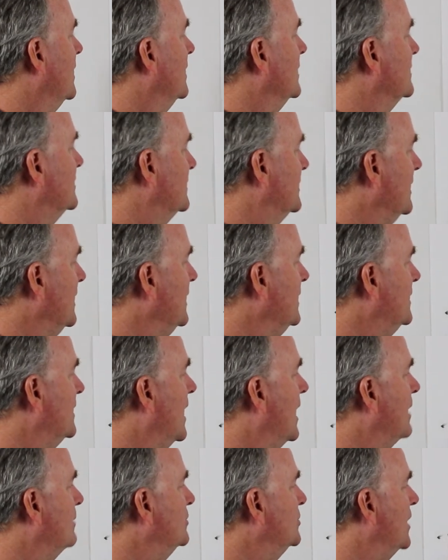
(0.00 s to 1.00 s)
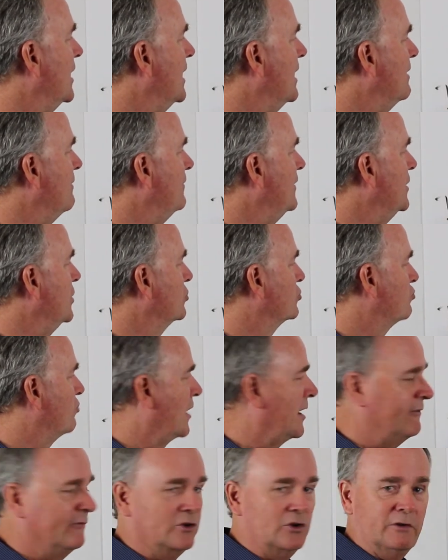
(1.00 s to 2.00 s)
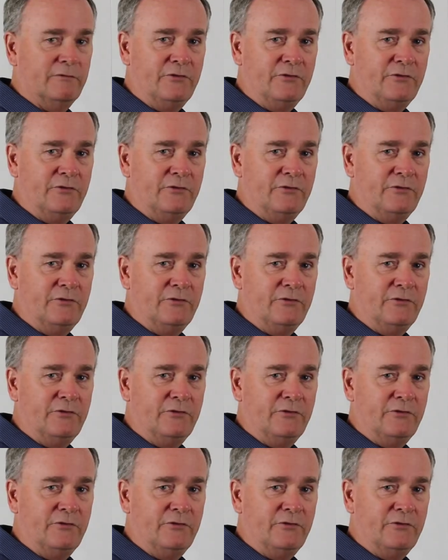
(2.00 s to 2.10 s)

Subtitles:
C times F equals revenue.